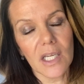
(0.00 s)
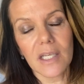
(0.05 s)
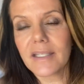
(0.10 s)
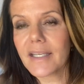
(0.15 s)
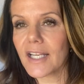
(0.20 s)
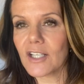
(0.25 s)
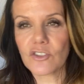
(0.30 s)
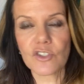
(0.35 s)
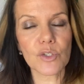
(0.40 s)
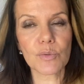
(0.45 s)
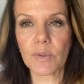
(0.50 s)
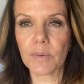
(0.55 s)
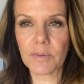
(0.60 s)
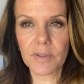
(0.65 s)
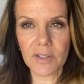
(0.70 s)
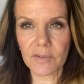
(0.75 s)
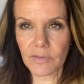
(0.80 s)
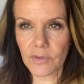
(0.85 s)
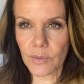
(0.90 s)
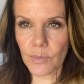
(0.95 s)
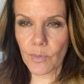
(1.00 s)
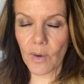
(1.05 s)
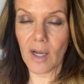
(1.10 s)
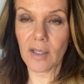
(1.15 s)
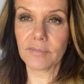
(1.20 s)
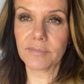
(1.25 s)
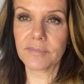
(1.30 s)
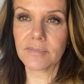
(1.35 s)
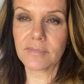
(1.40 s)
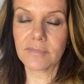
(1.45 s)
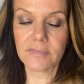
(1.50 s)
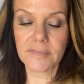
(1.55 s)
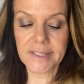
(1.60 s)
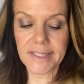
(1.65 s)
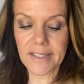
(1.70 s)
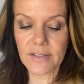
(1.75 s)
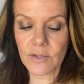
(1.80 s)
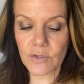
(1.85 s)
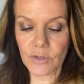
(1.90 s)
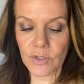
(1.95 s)
Can't just wear whatever you want.
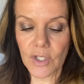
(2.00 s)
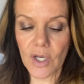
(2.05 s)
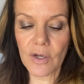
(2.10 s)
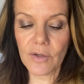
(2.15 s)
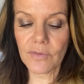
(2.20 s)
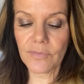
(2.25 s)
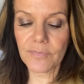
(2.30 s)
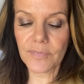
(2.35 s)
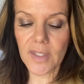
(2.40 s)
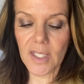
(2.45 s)
Yes or no?